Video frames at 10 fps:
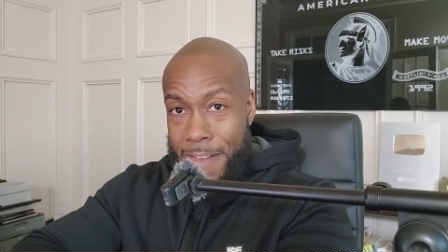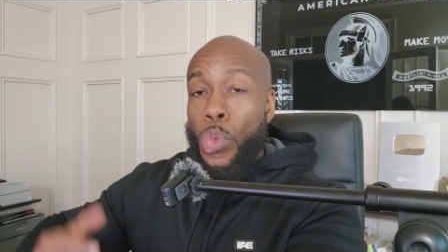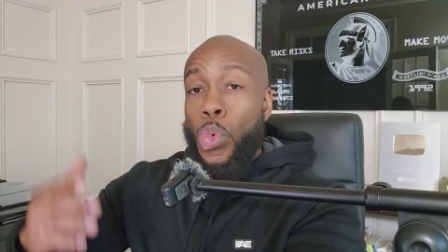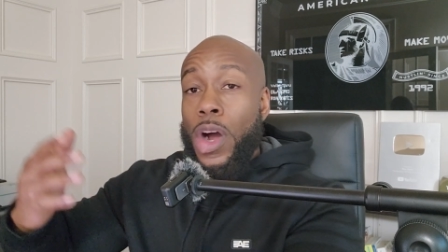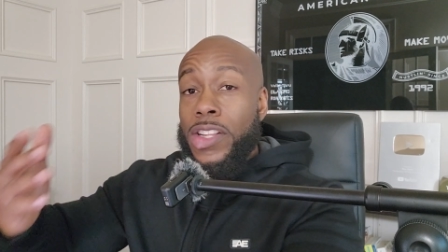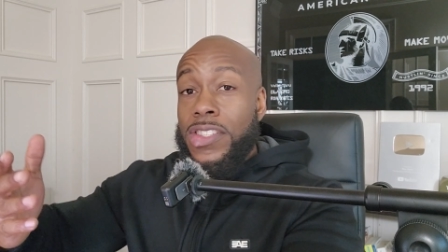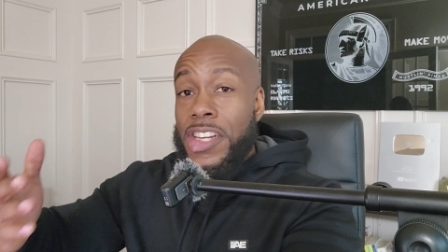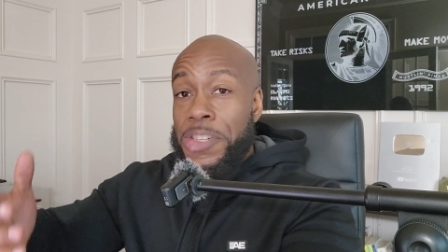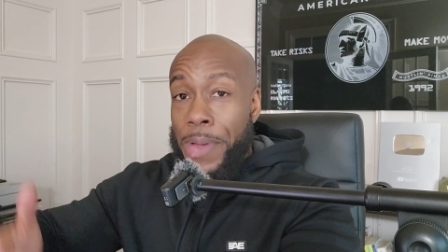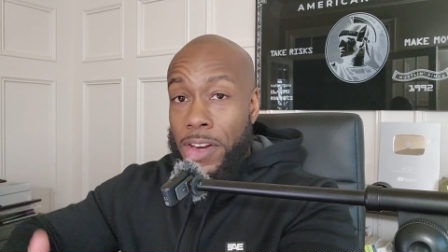One
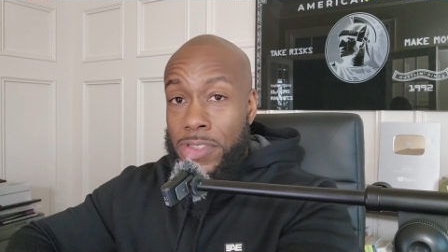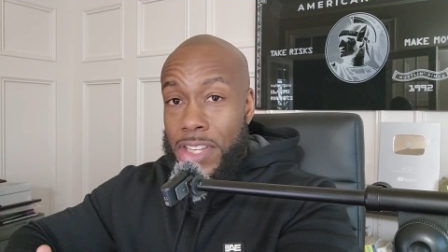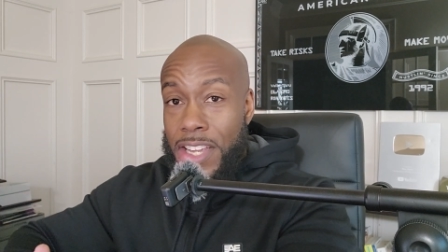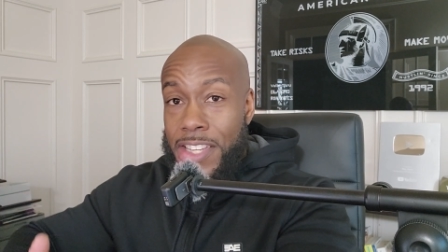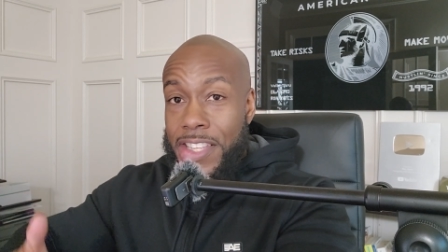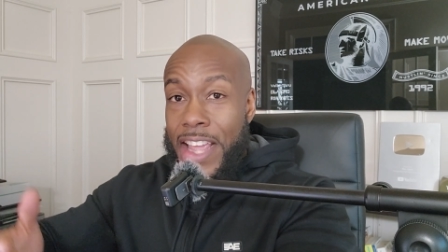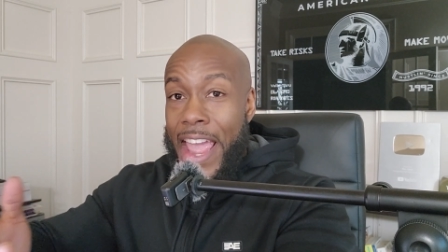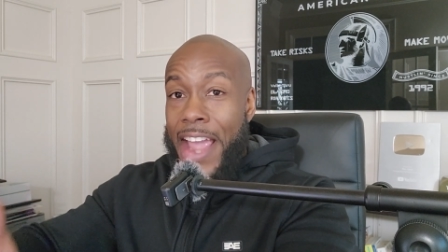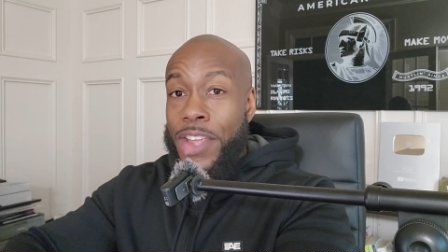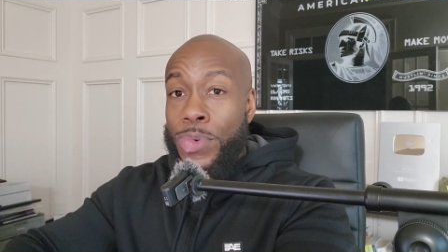such penalty is the
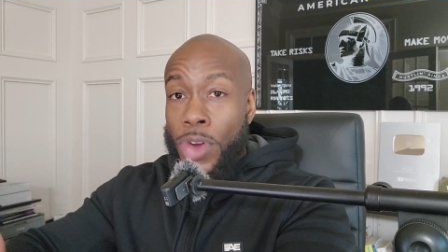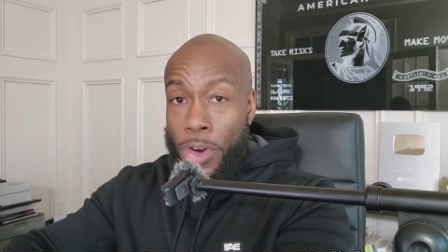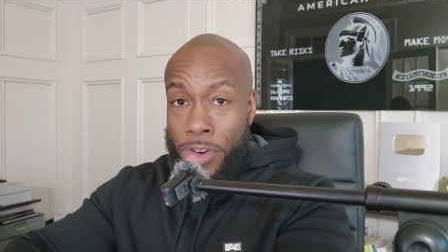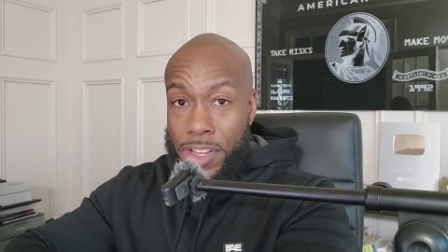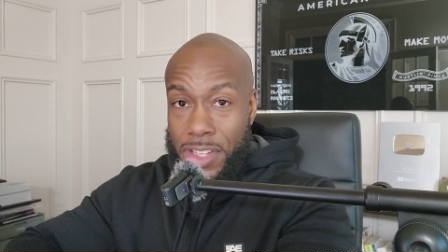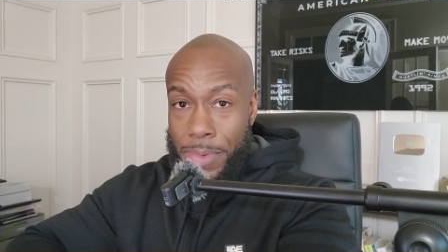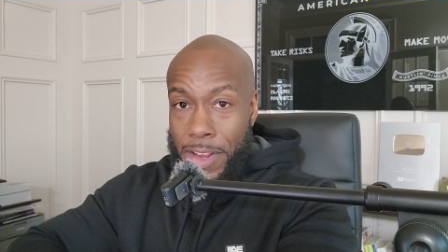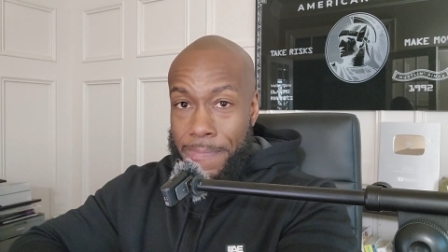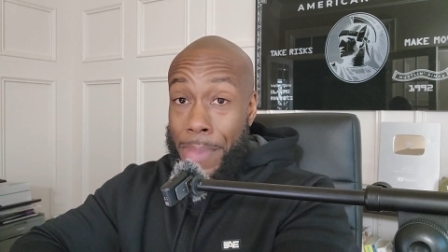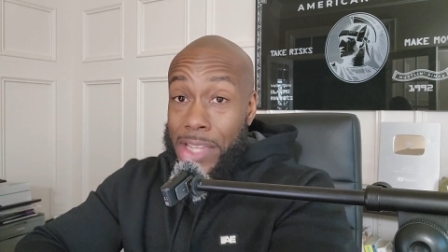annual earnings limit.
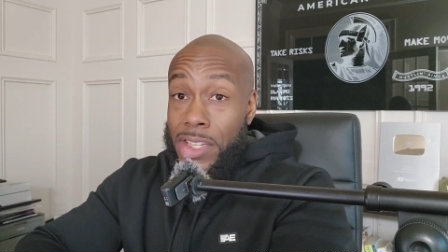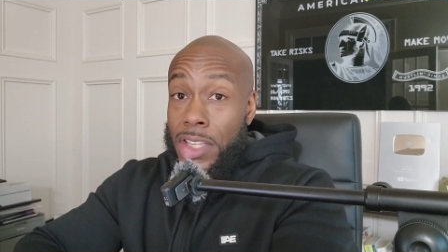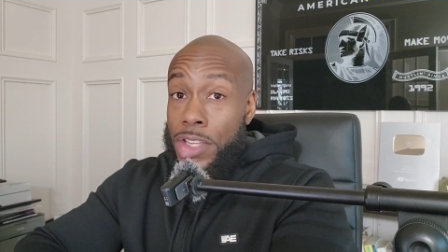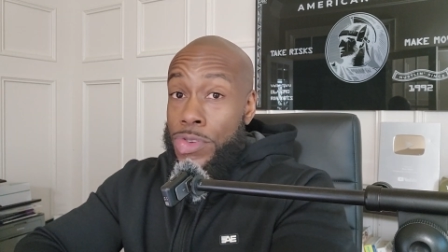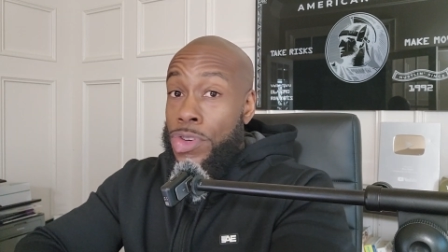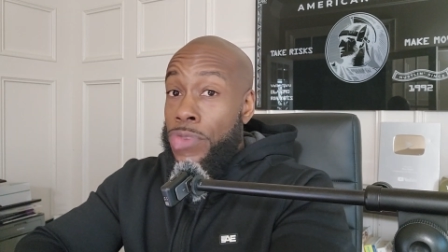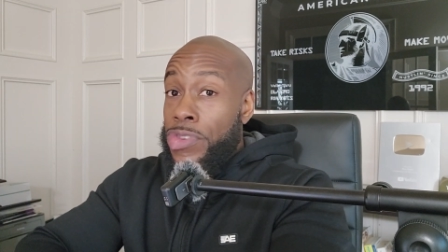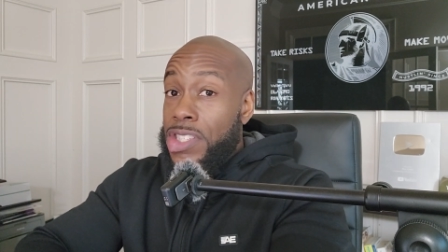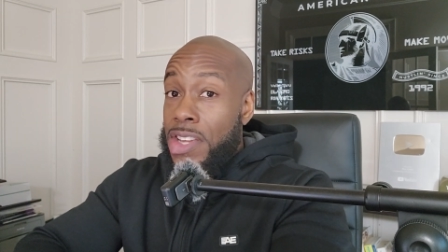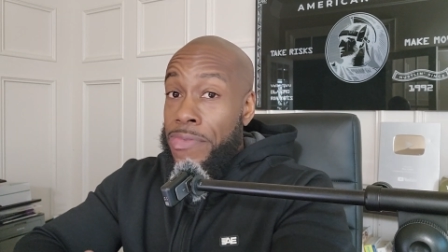Basically, you could
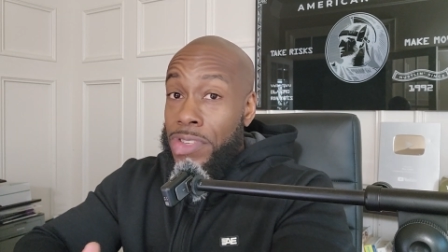receive